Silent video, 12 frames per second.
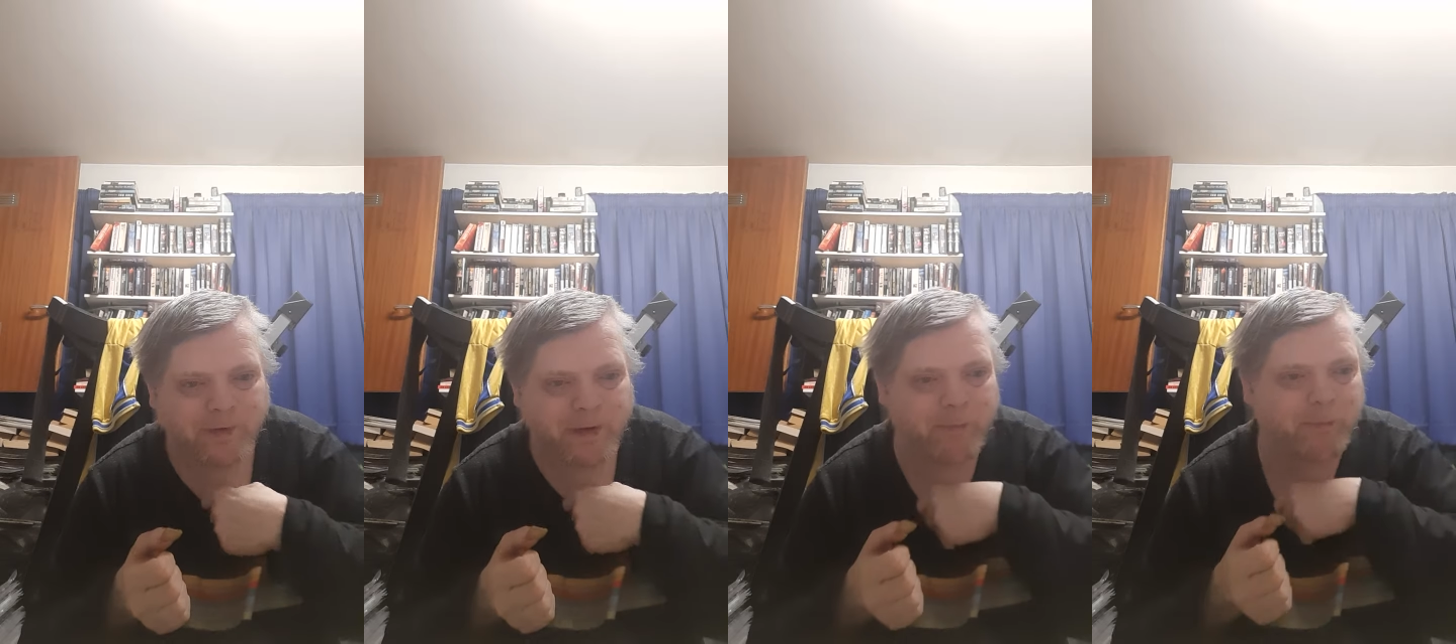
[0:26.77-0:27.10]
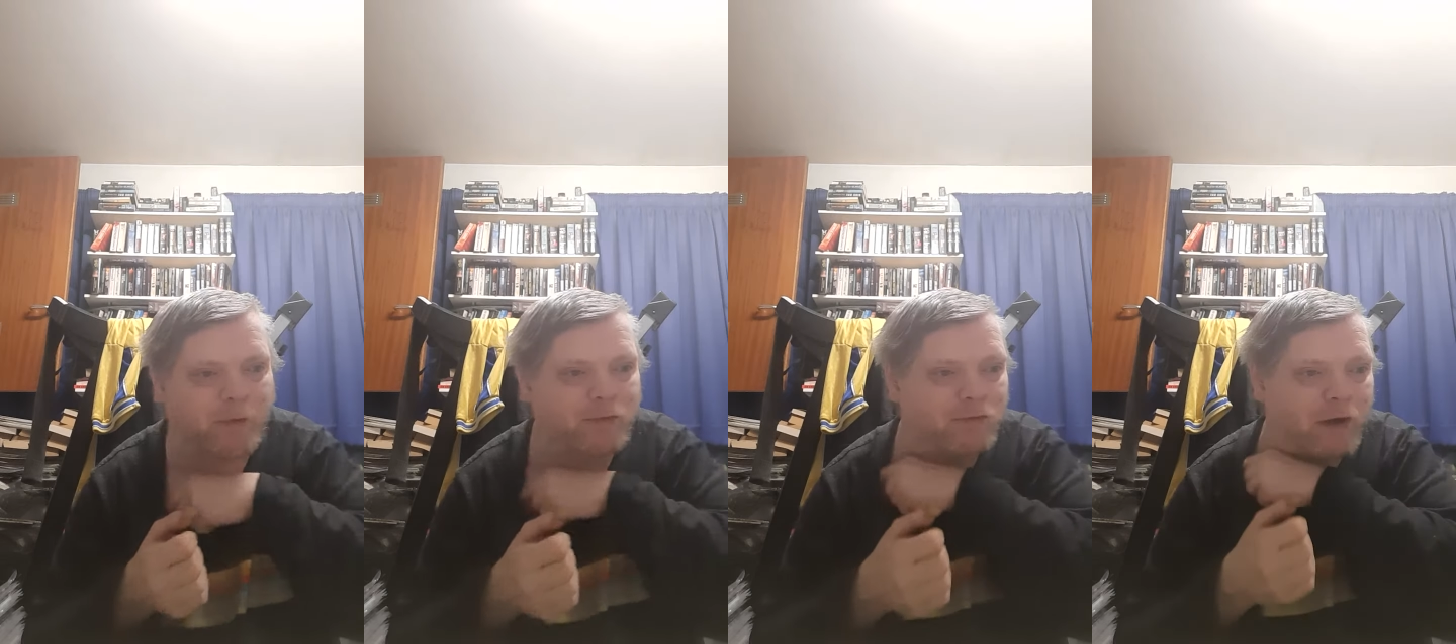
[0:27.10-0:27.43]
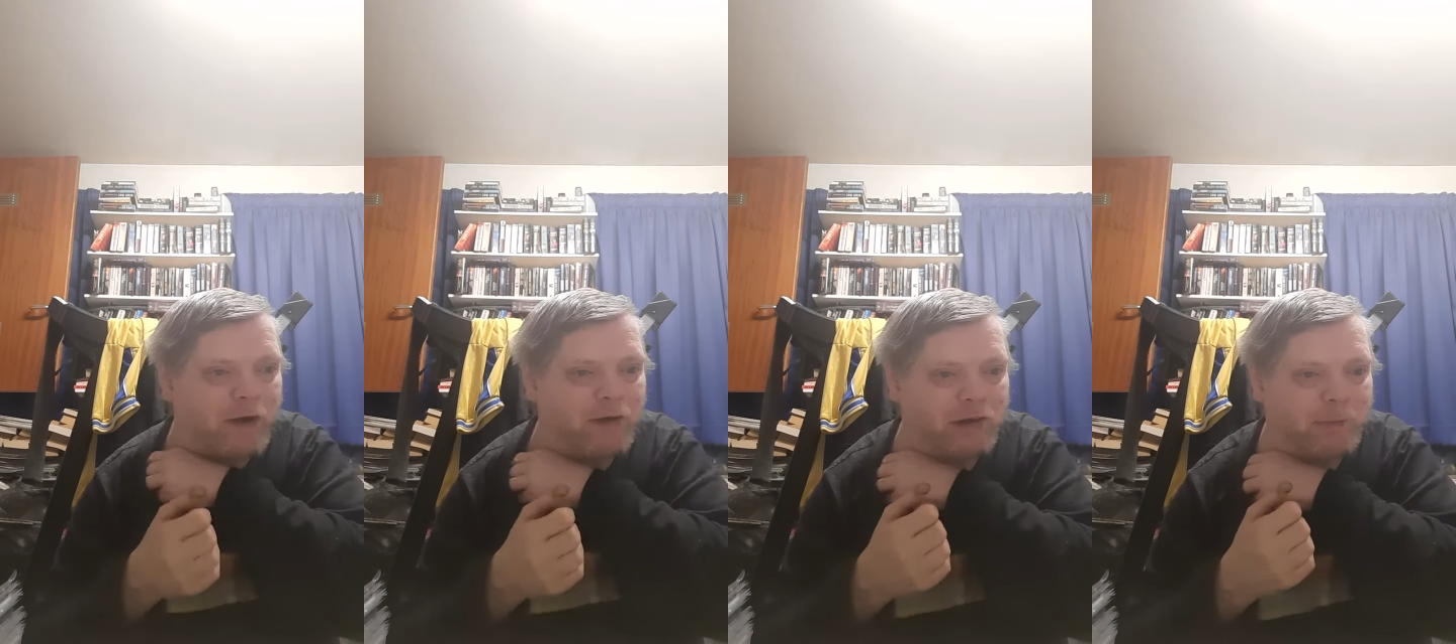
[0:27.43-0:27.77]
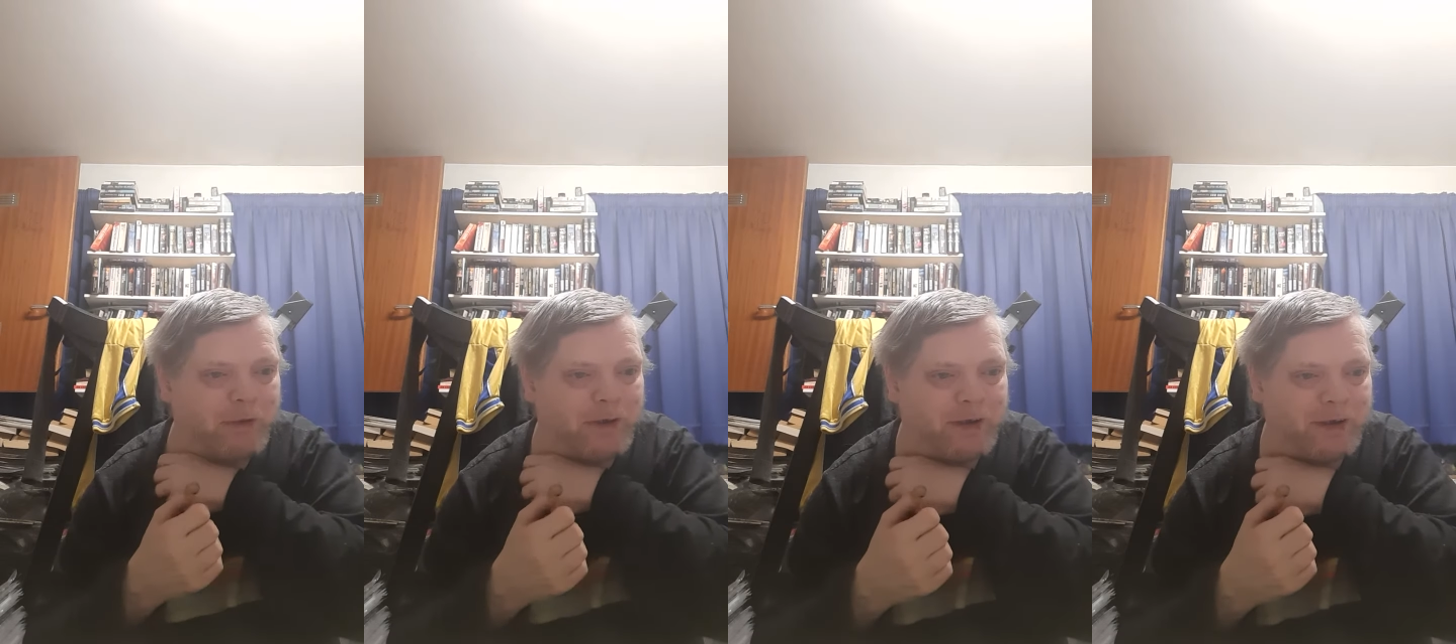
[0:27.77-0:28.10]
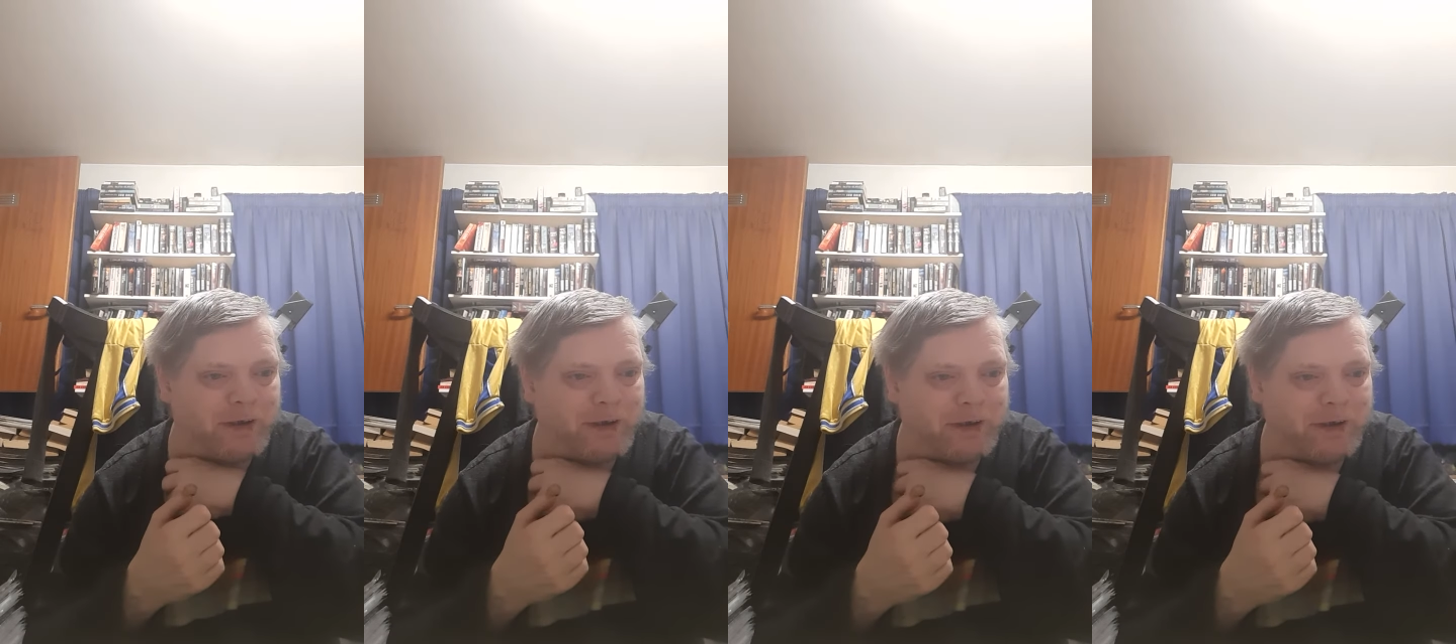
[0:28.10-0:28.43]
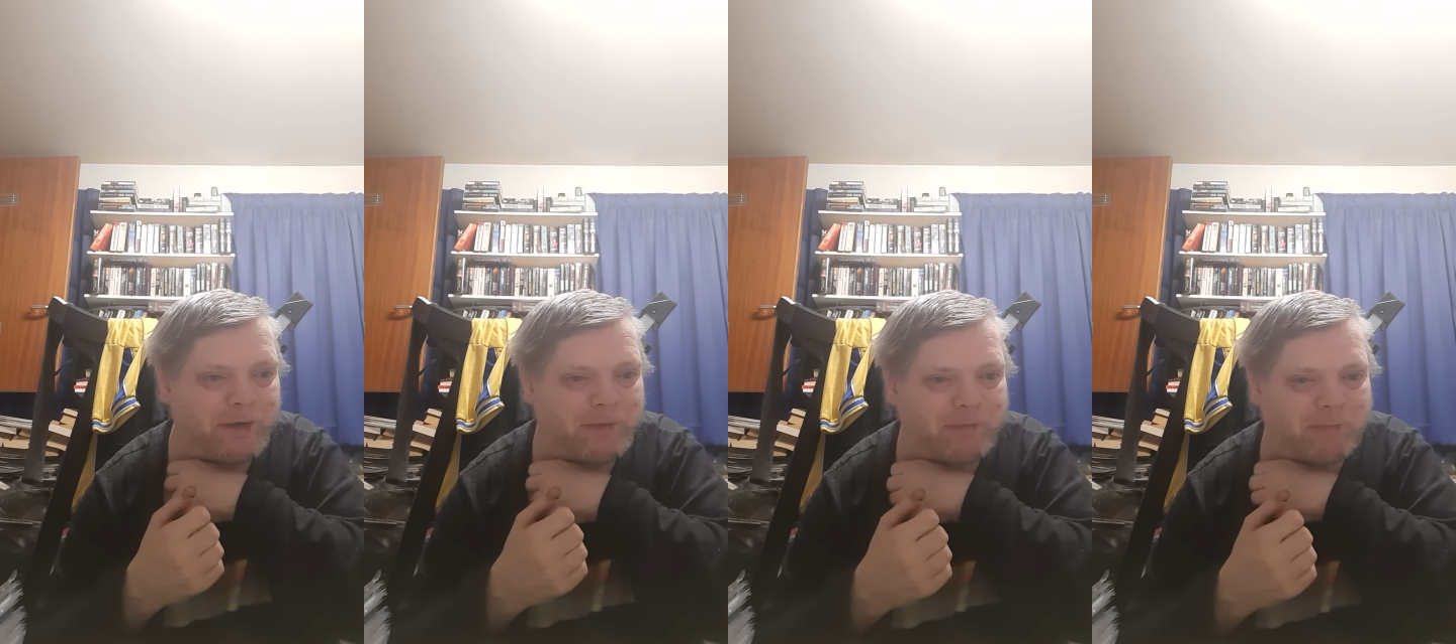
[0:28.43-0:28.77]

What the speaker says: I'm not trying to be